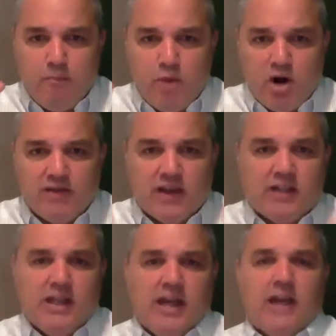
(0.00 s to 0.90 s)
perfect
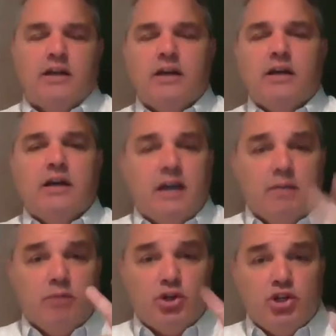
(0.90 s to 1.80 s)
client.
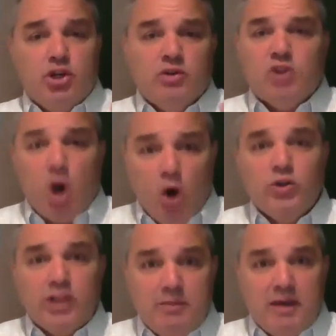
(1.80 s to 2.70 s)
Number two is
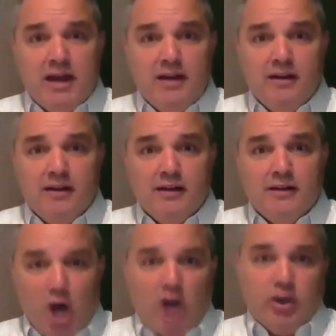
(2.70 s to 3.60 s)
only bid
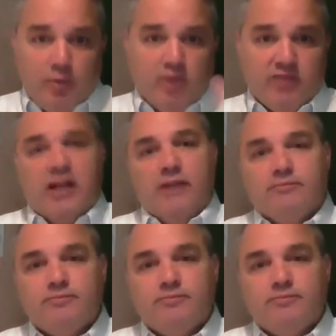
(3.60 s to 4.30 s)
on your perfect client.